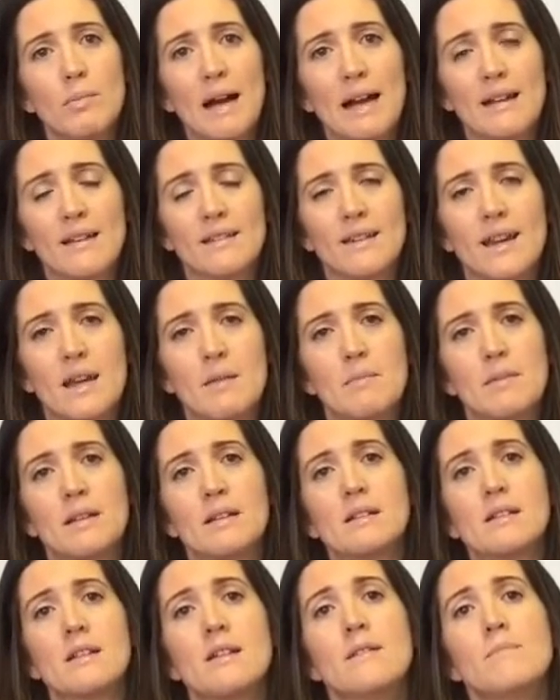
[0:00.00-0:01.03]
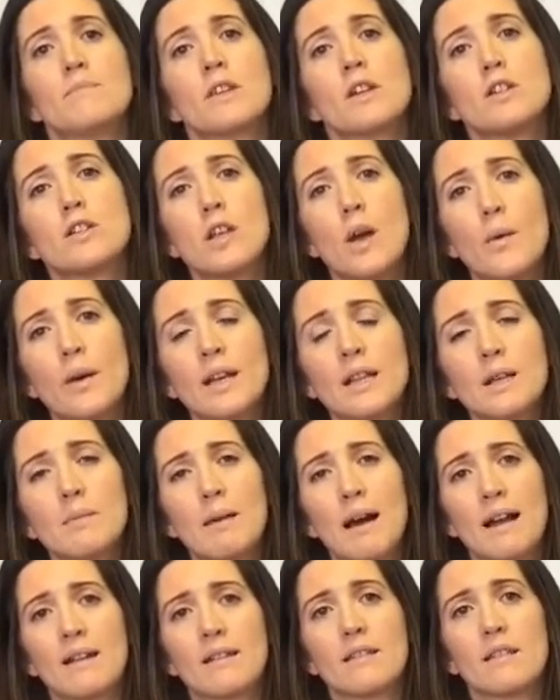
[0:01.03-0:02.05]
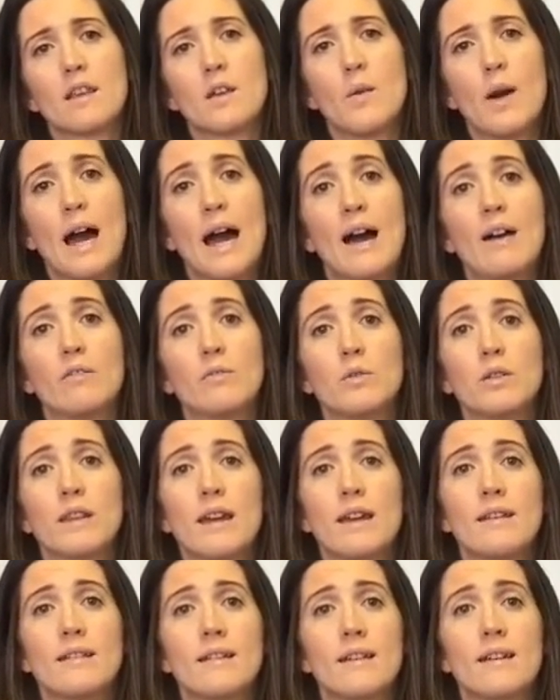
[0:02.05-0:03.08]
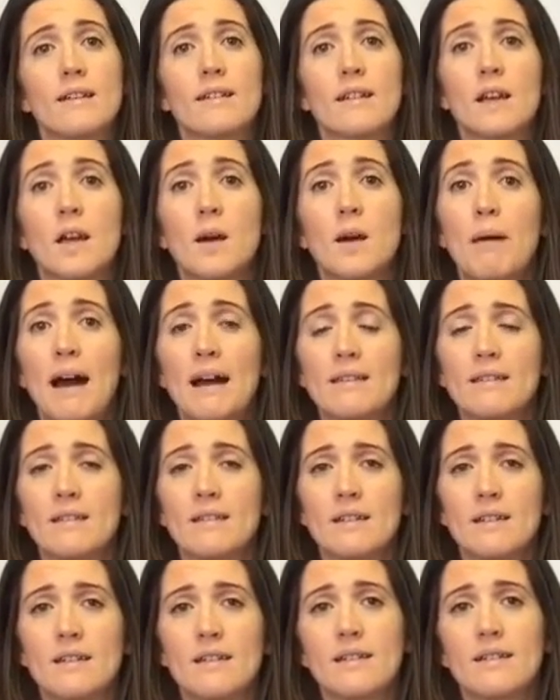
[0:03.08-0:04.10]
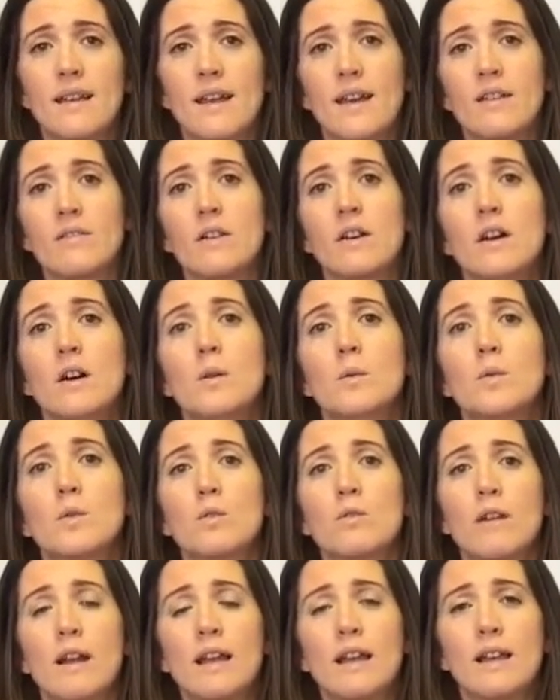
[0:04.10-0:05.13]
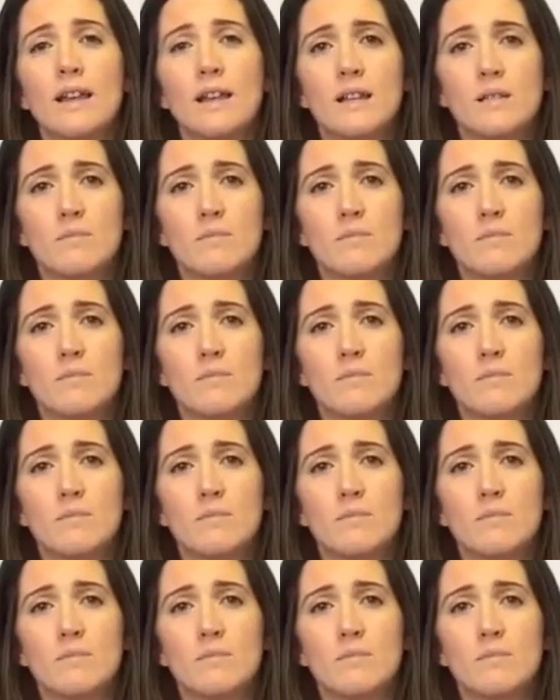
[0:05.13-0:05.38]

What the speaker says: bank statements, showing the banks that you have what they see as a capacity to save, will greatly